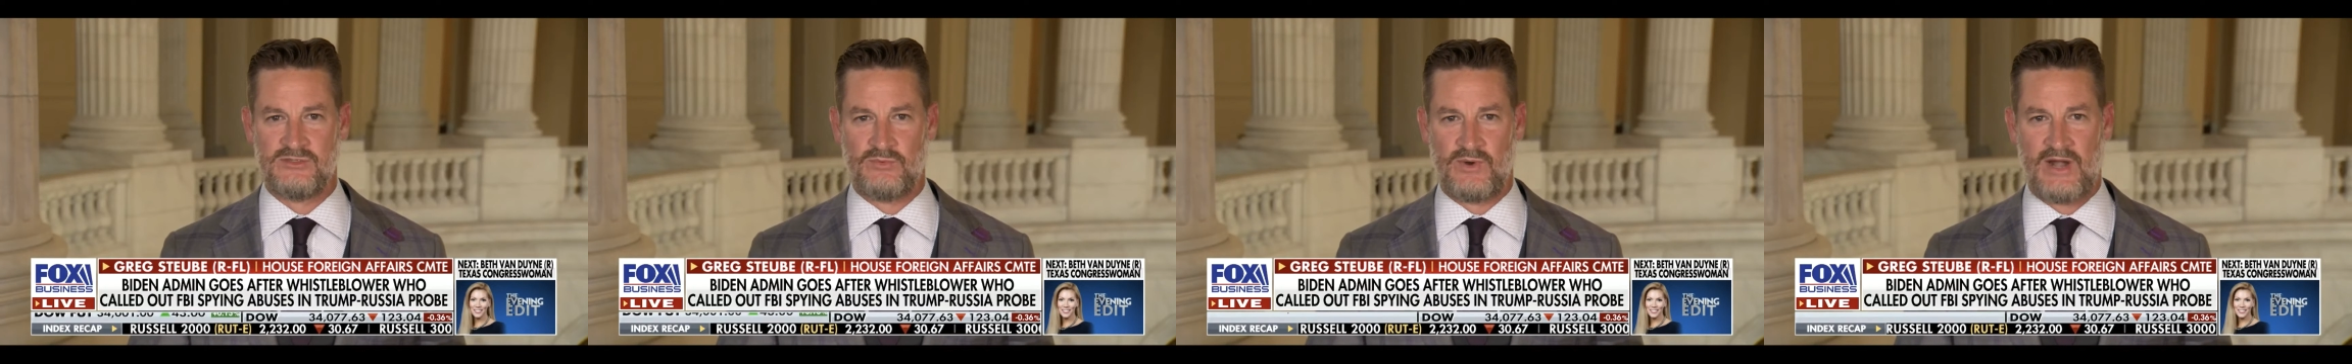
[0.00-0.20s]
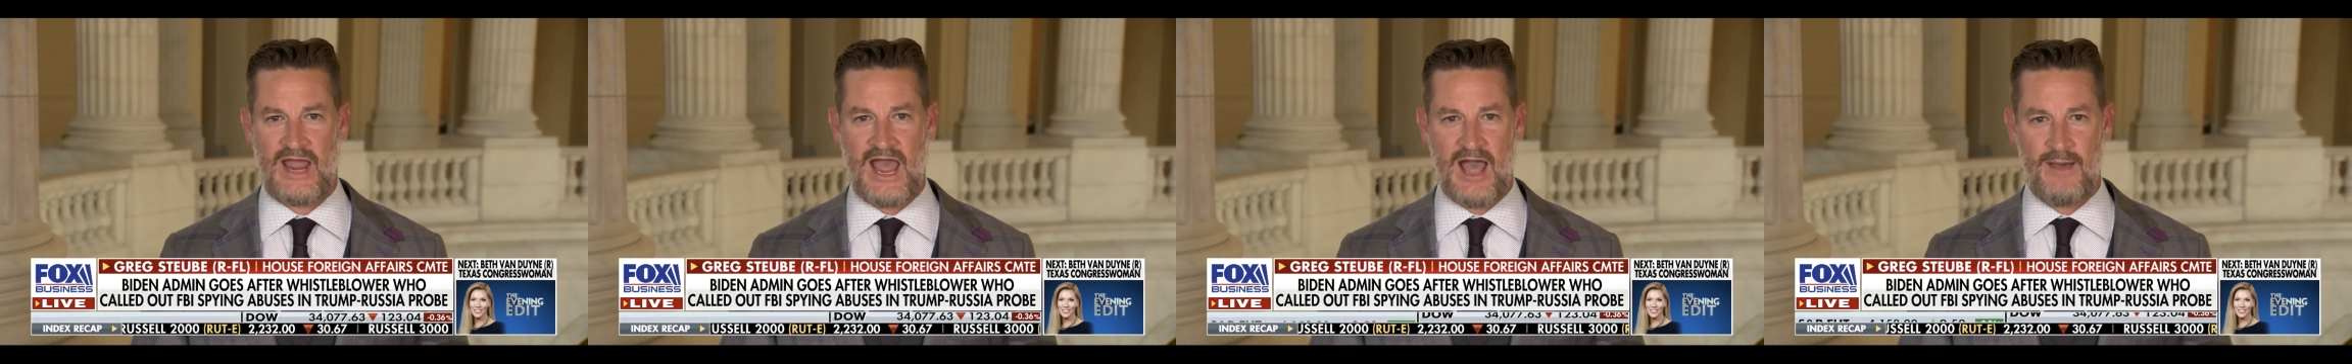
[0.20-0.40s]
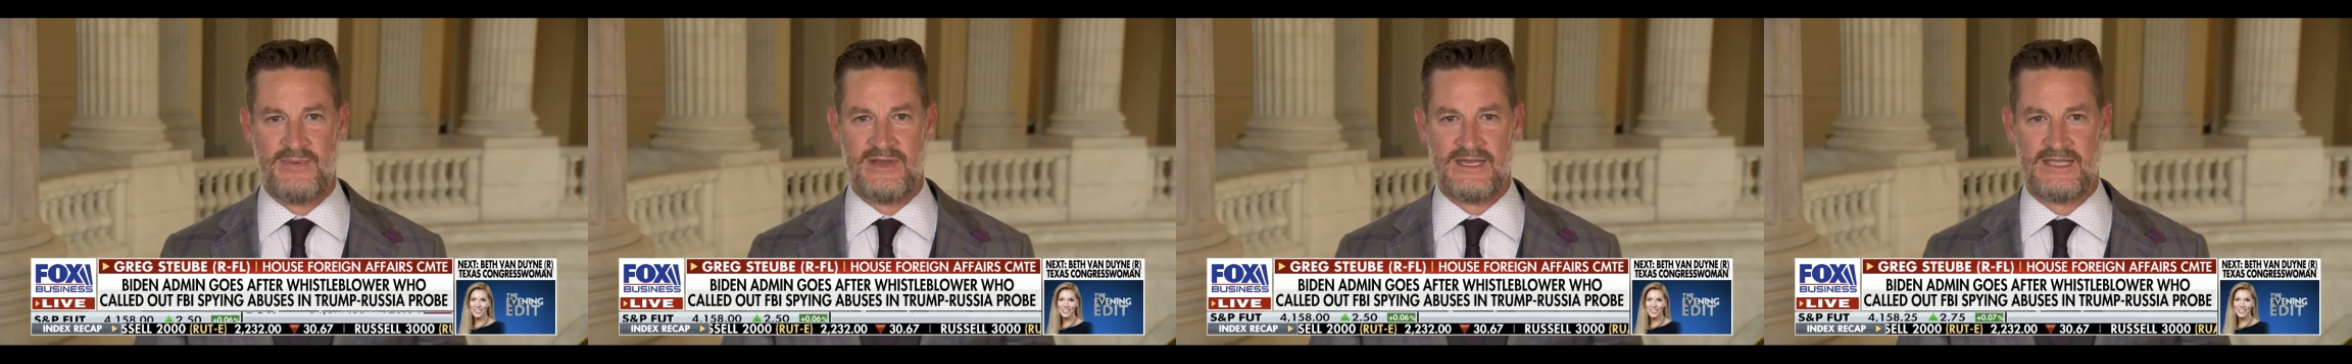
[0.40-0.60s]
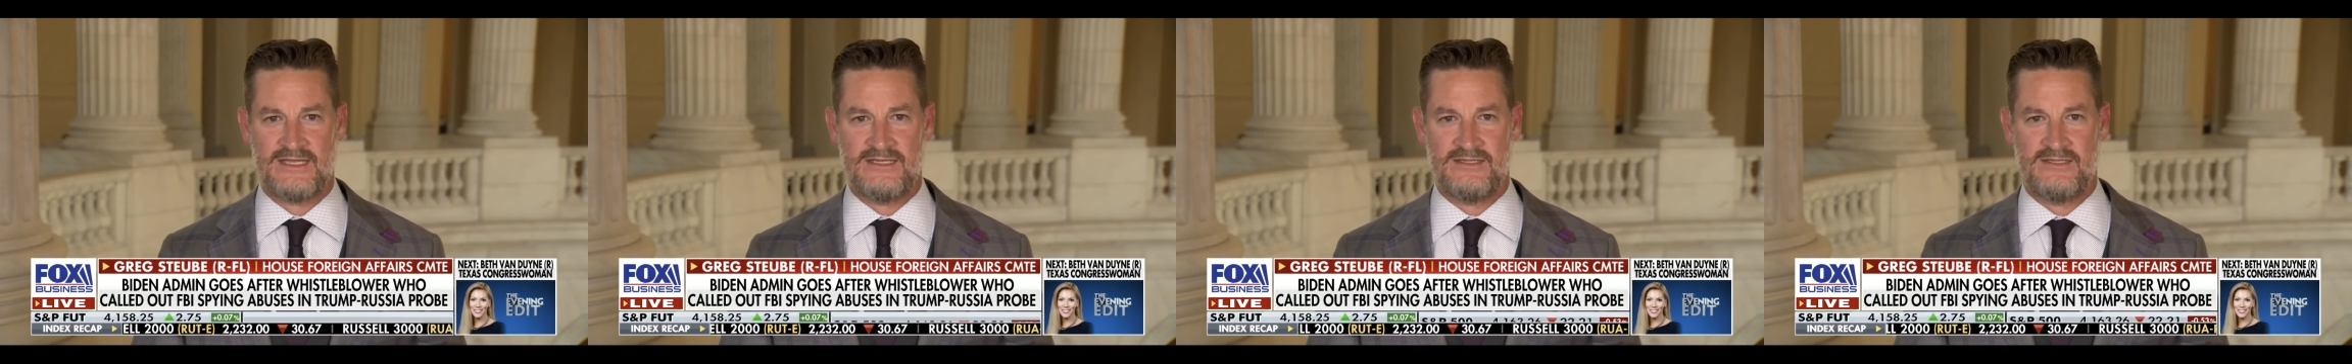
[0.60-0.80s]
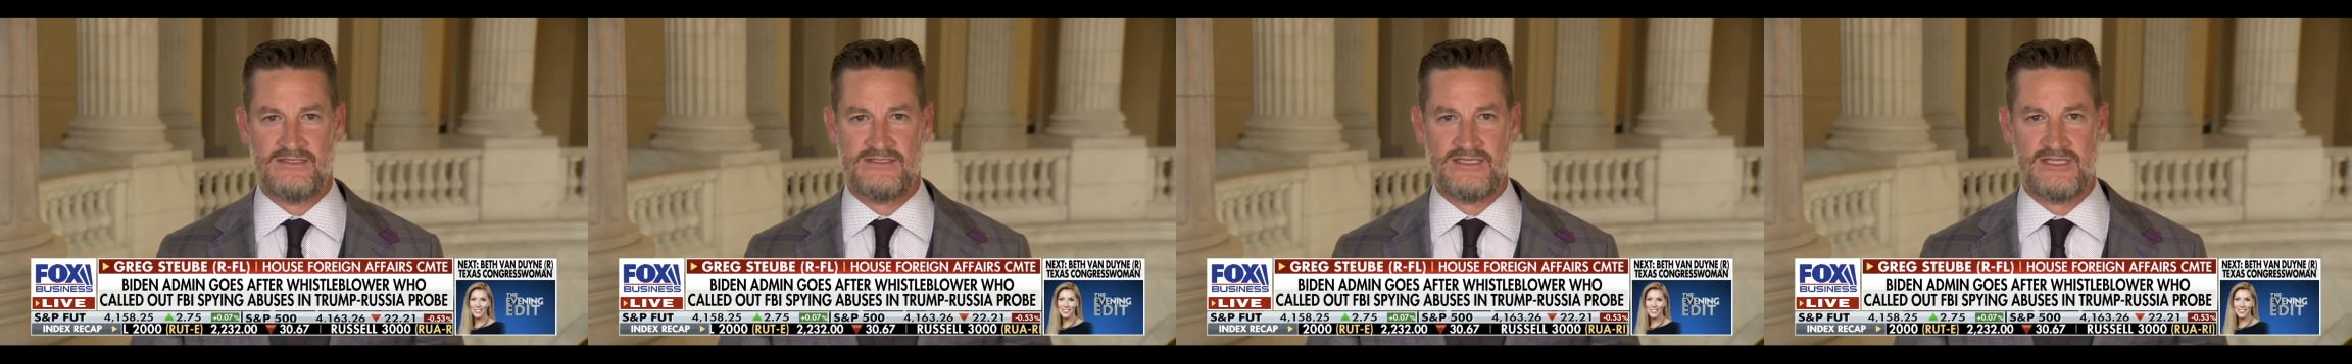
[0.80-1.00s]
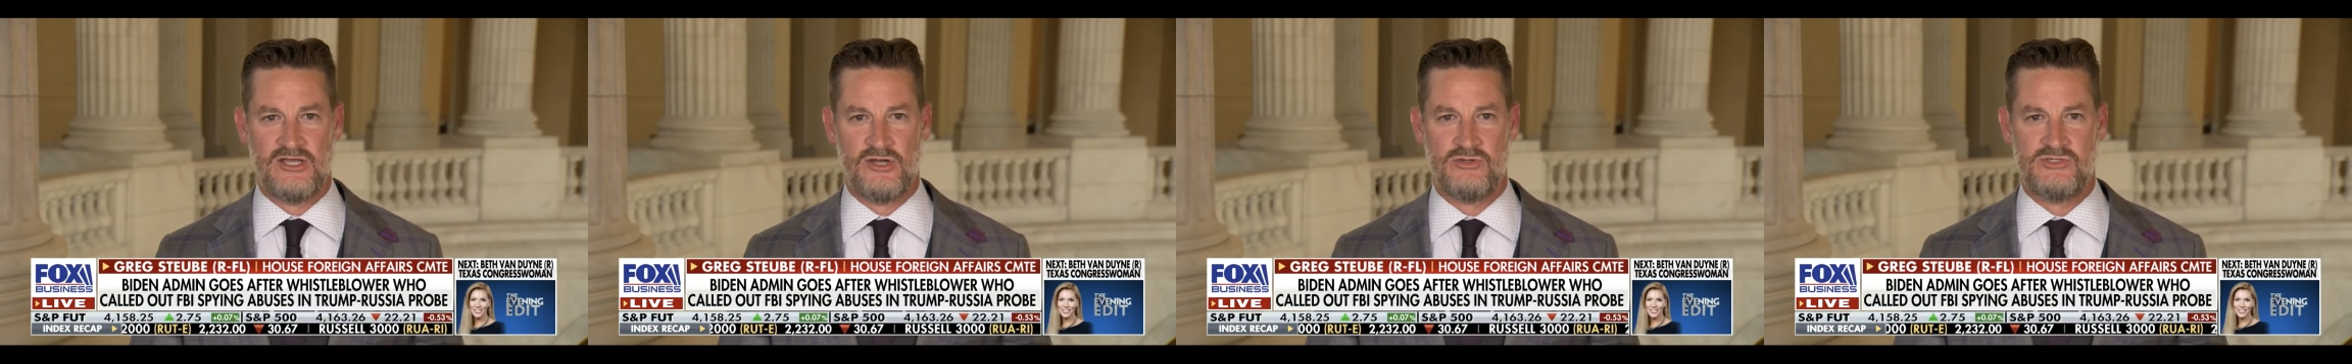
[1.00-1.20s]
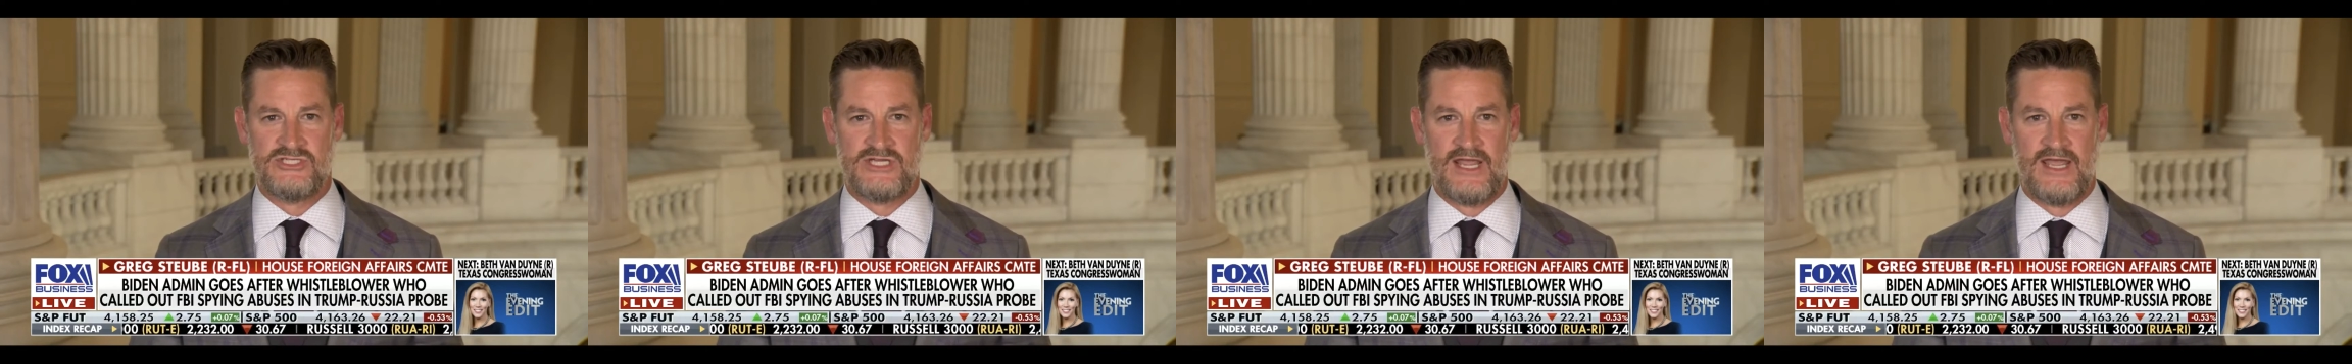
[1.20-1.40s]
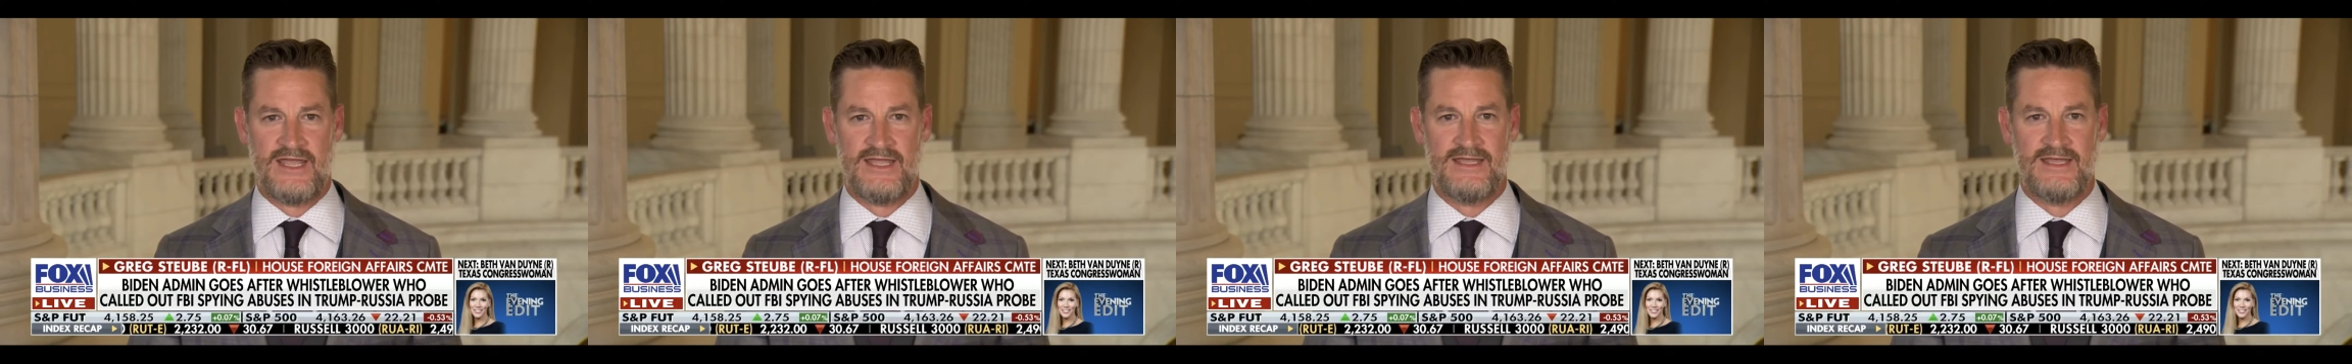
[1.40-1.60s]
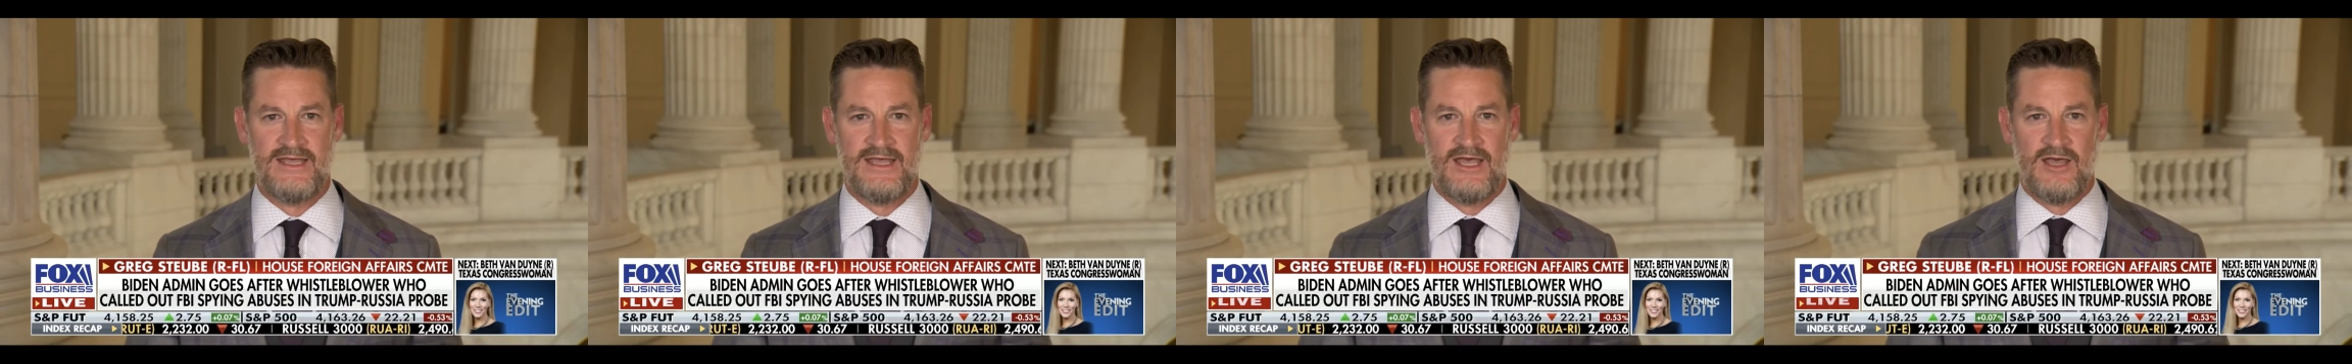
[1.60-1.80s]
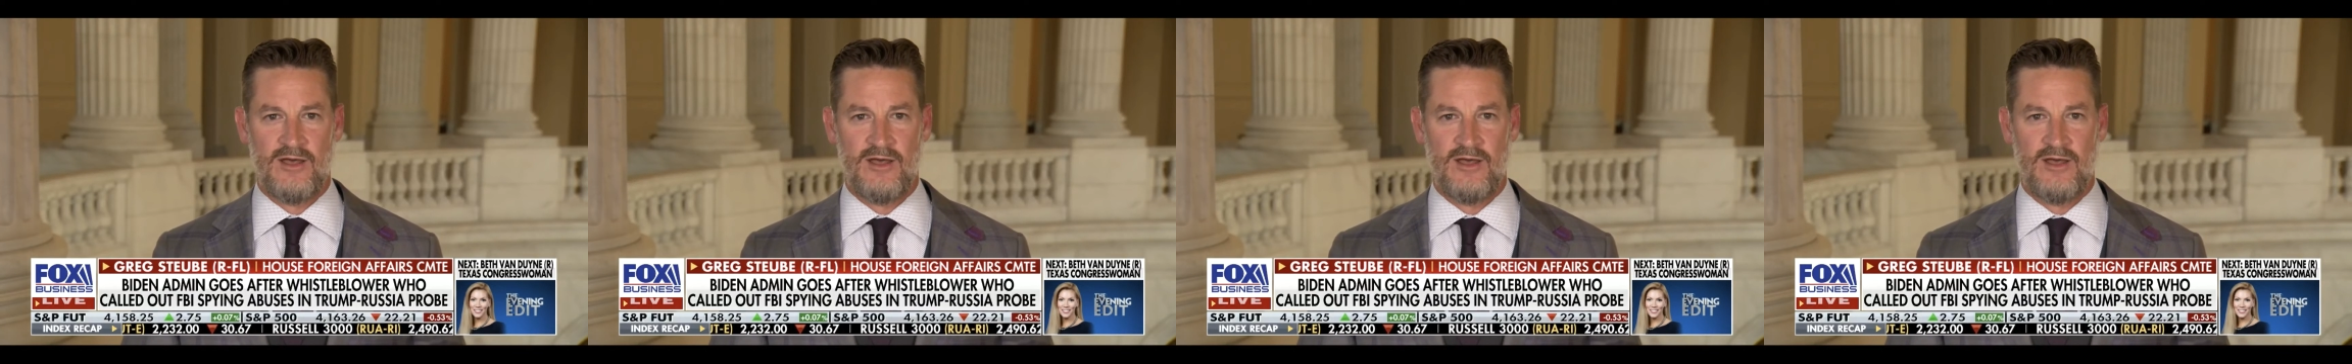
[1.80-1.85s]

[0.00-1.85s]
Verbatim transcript: that were happening in the DOJ